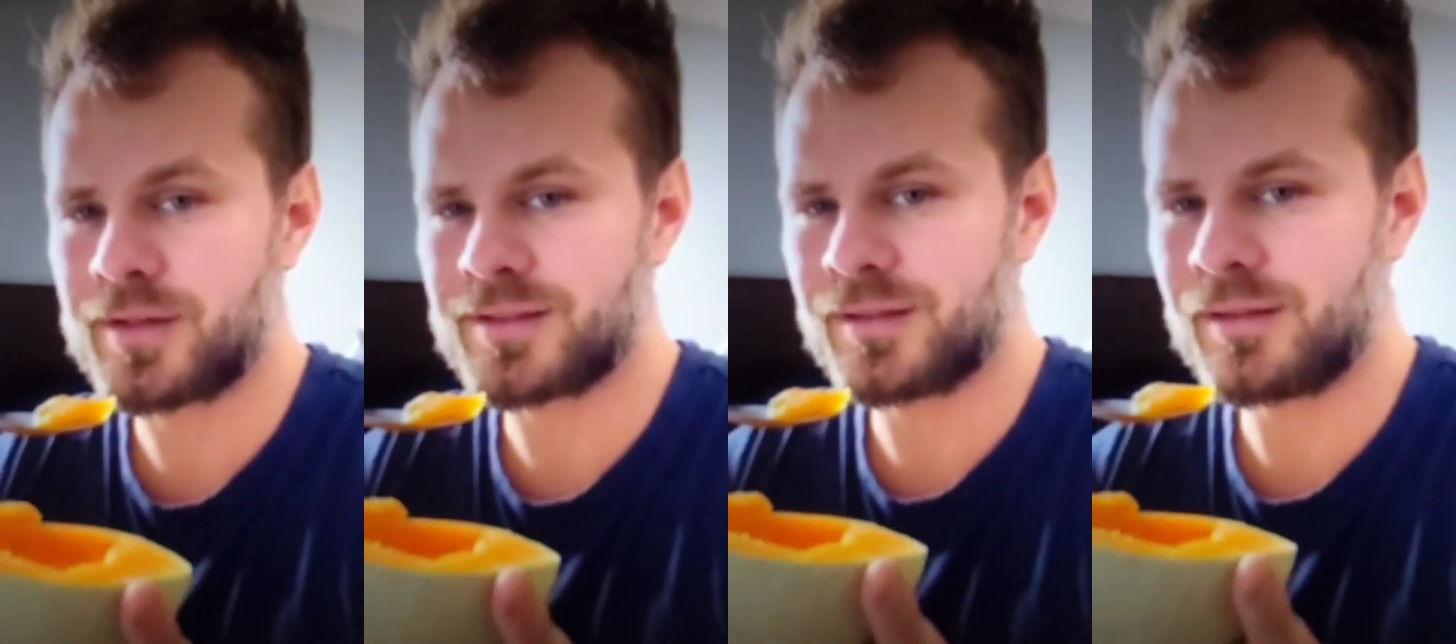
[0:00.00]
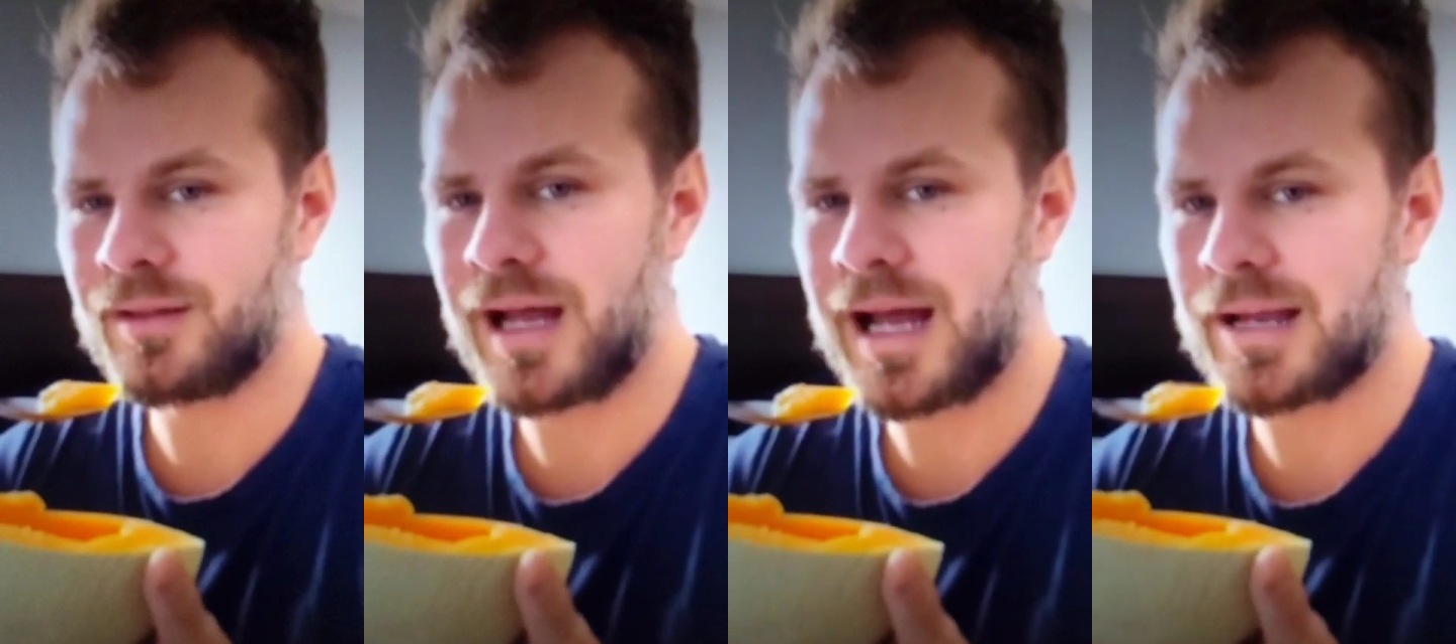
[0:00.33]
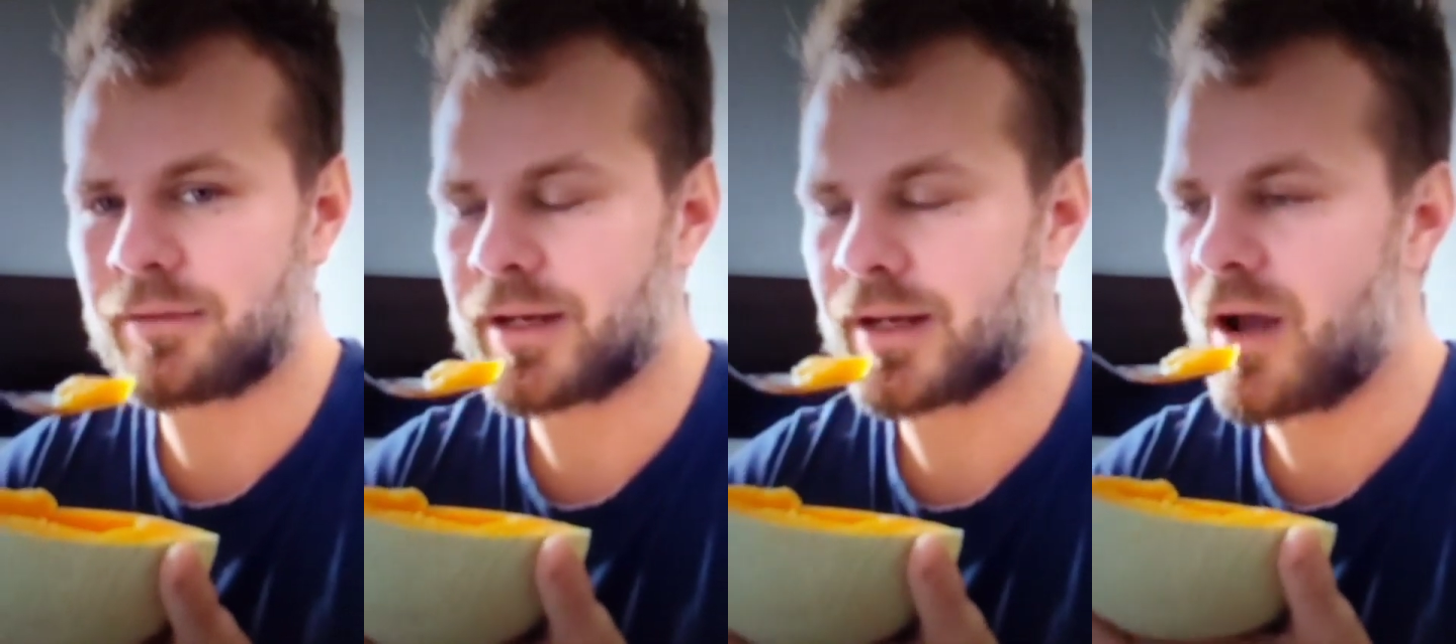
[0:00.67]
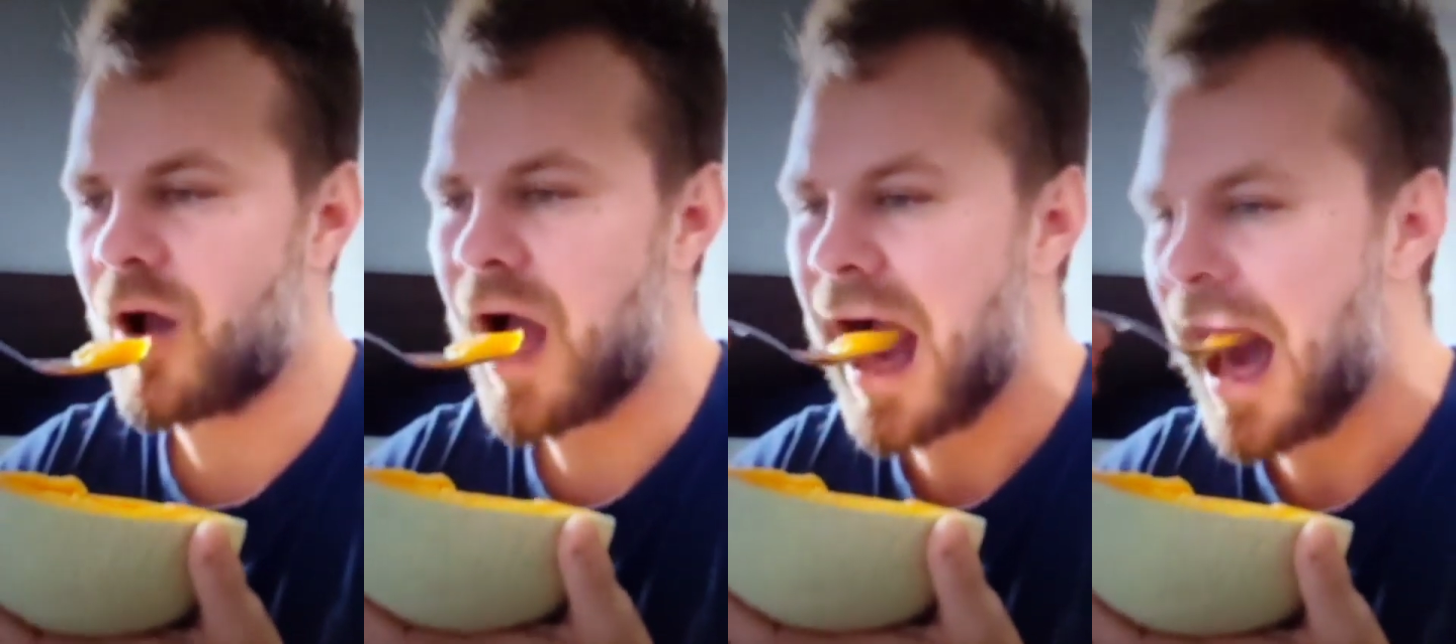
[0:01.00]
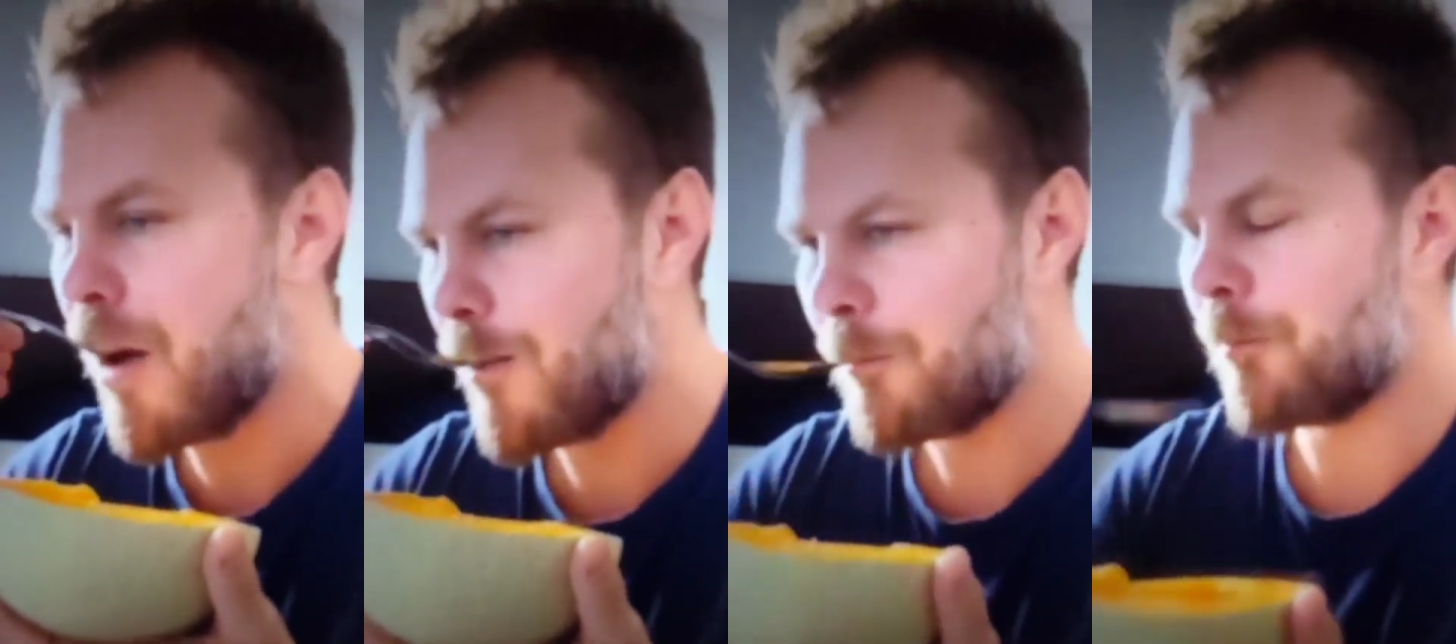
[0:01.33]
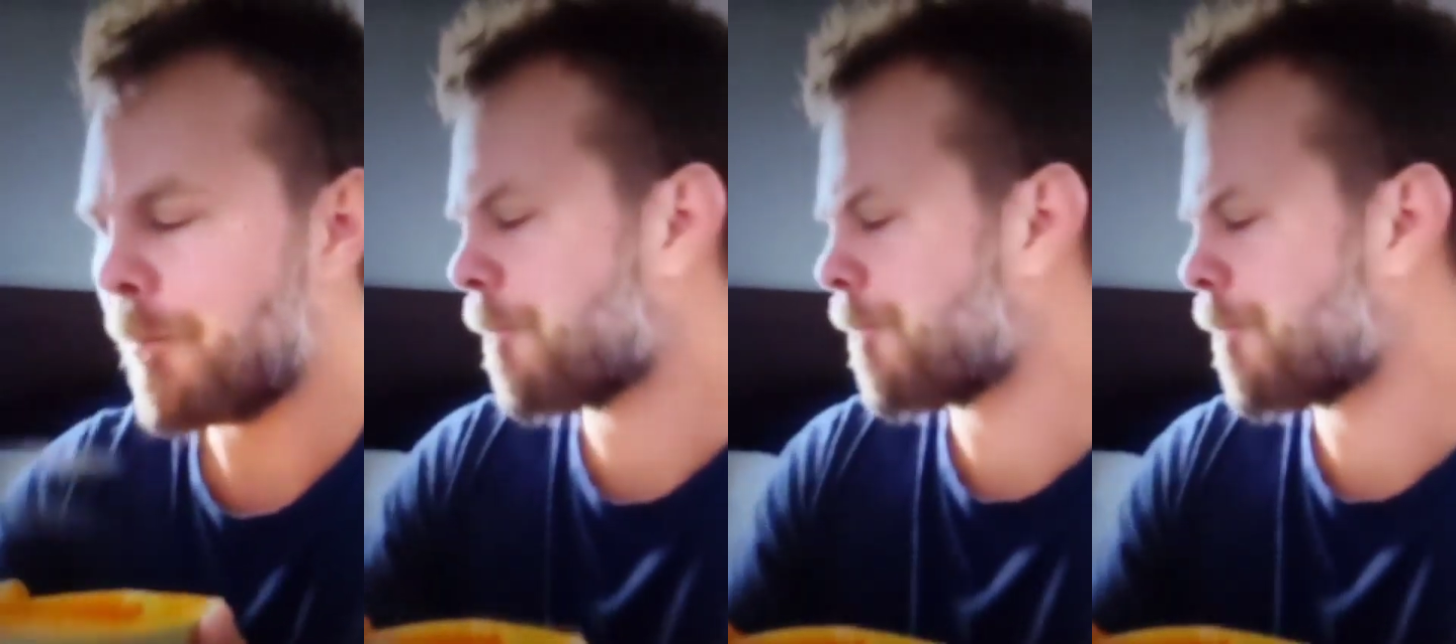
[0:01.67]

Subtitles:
is a little high right now.